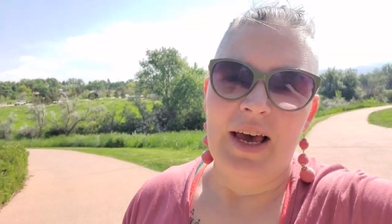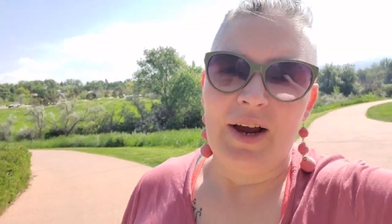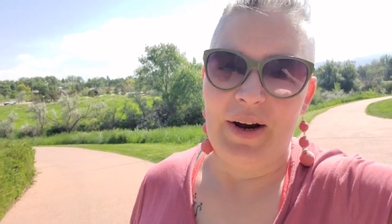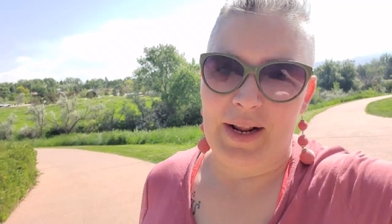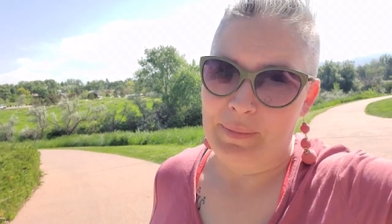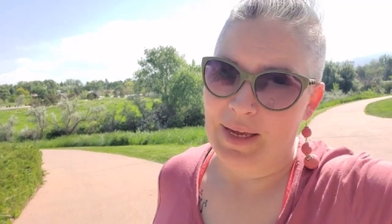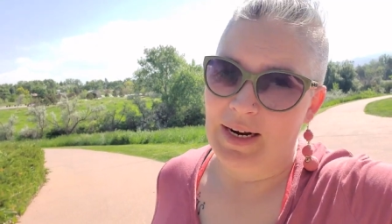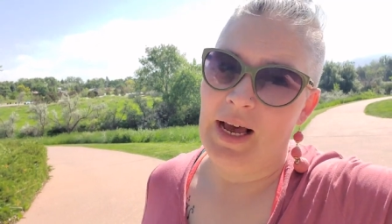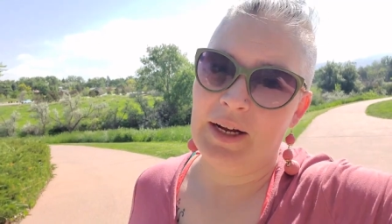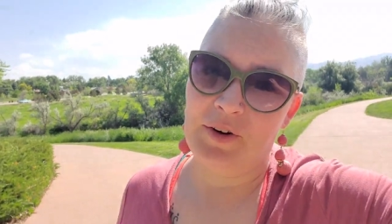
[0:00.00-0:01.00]
All right, I'm getting
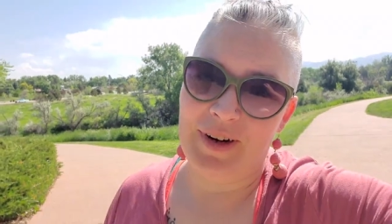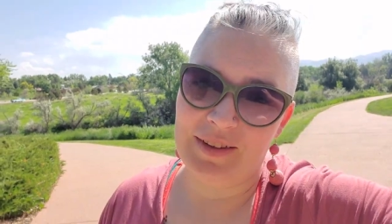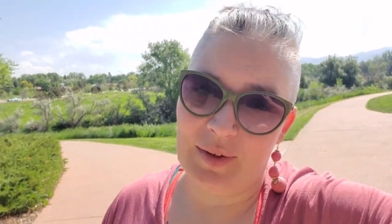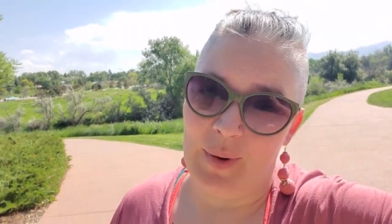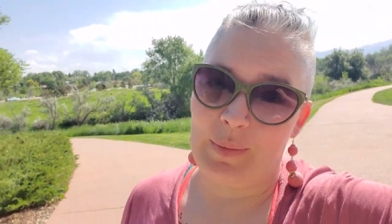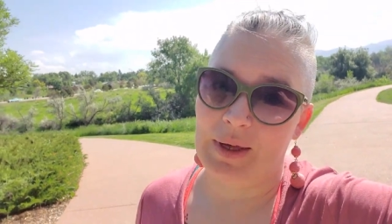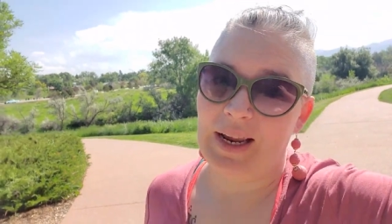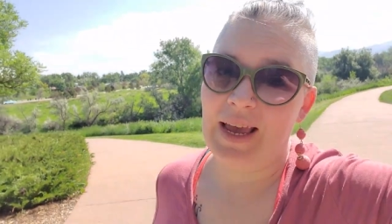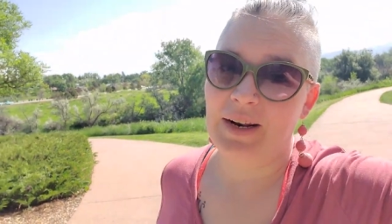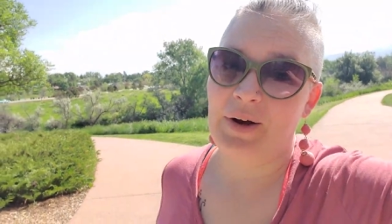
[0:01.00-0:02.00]
hungry, so I'm gonna
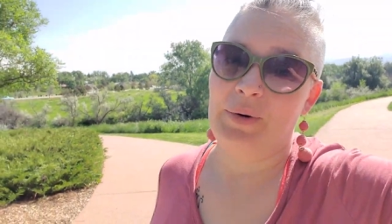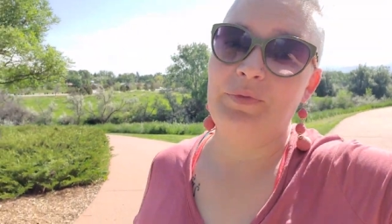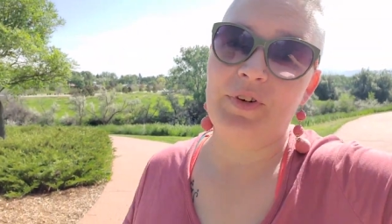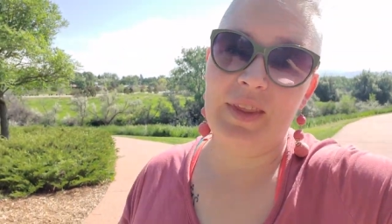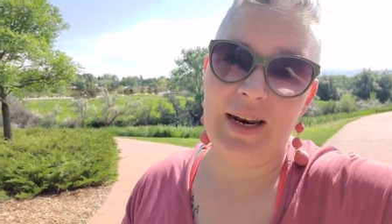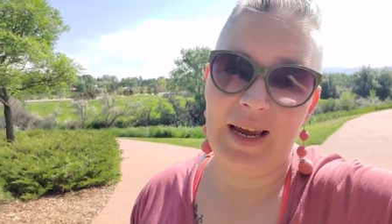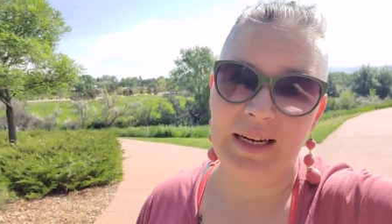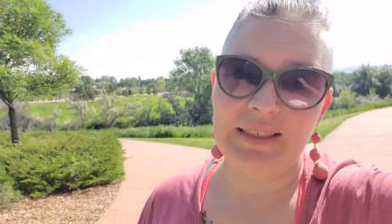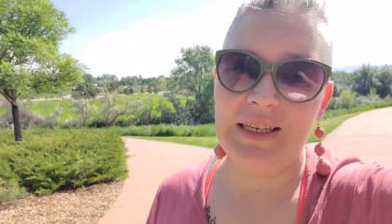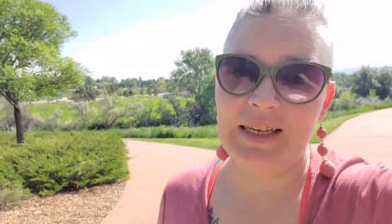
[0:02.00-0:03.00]
head home for the
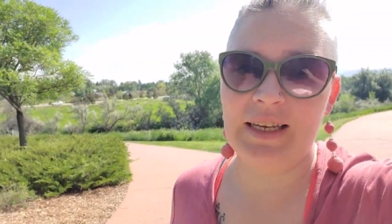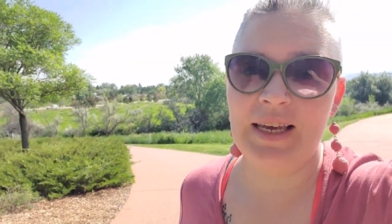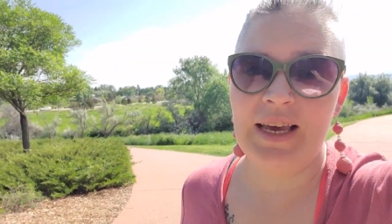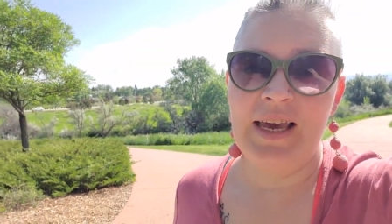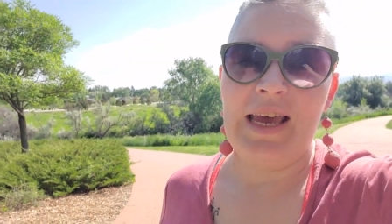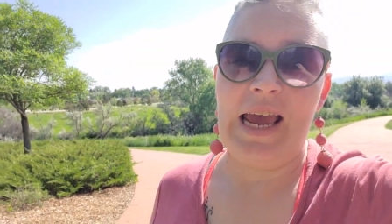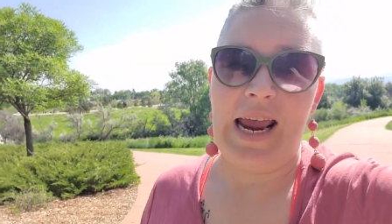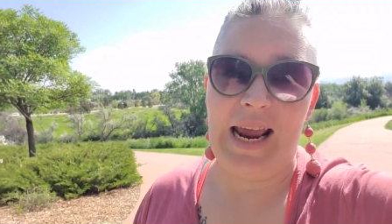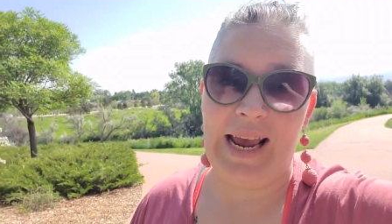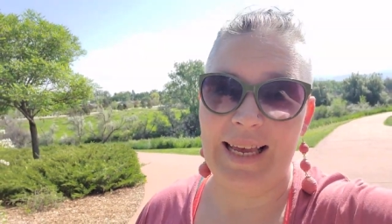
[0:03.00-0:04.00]
night,
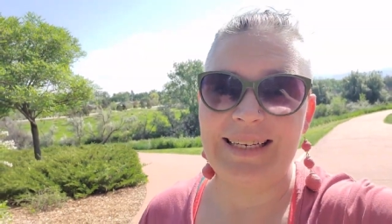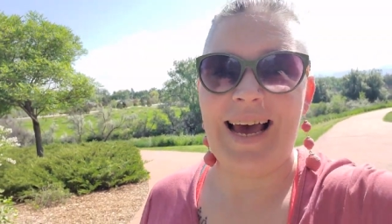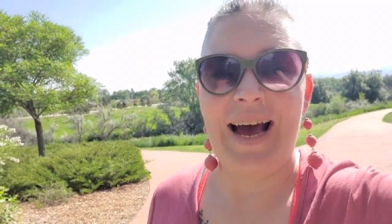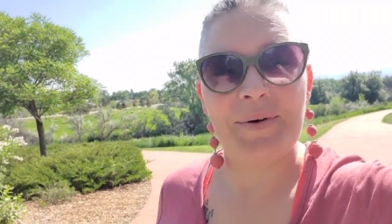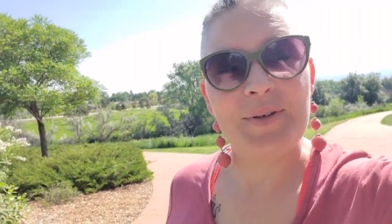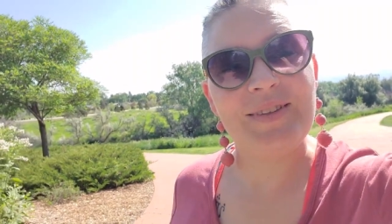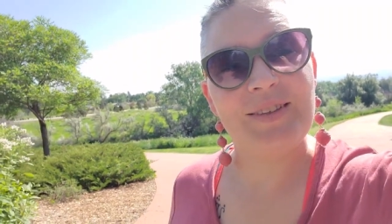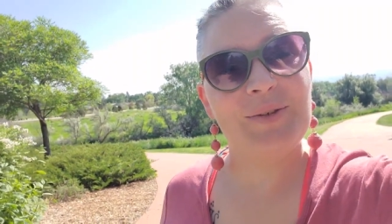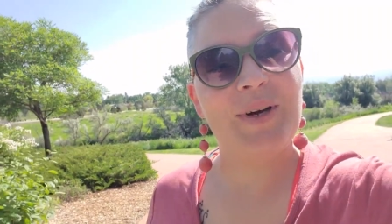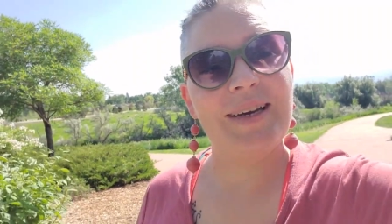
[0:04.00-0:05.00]
and I will
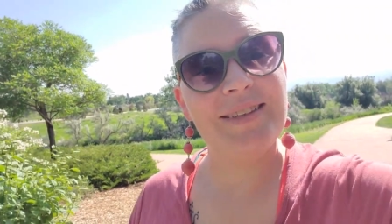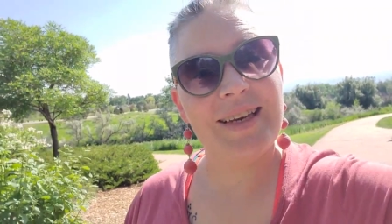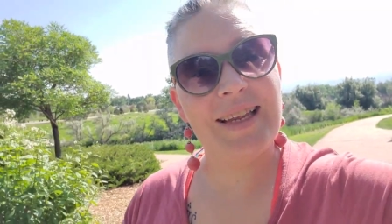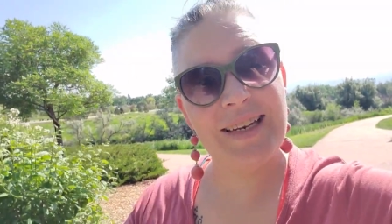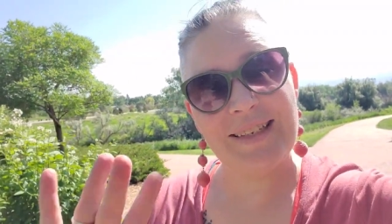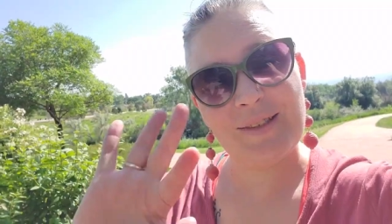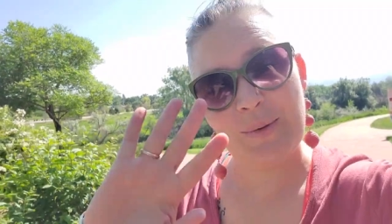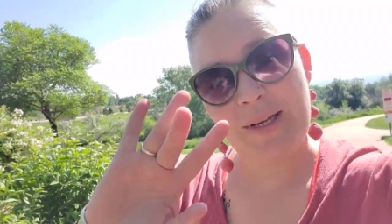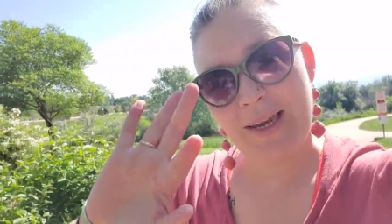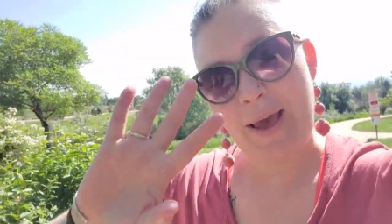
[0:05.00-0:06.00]
see you guys again next
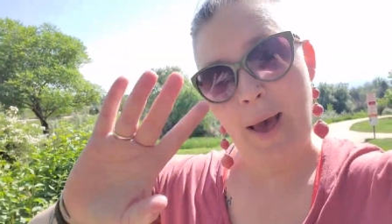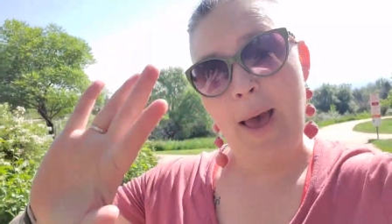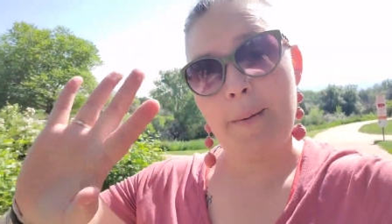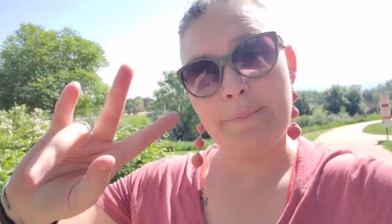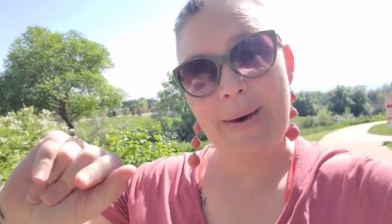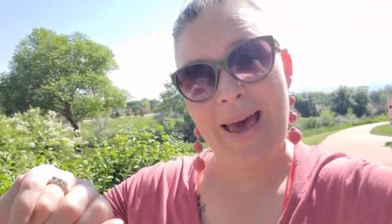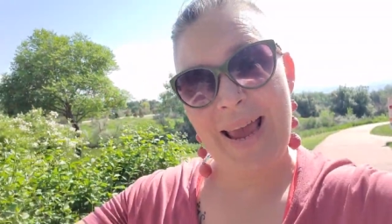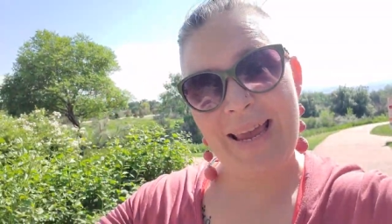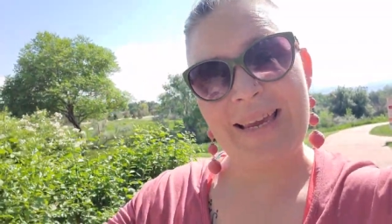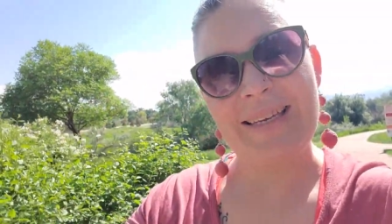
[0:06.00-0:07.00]
week. Bye.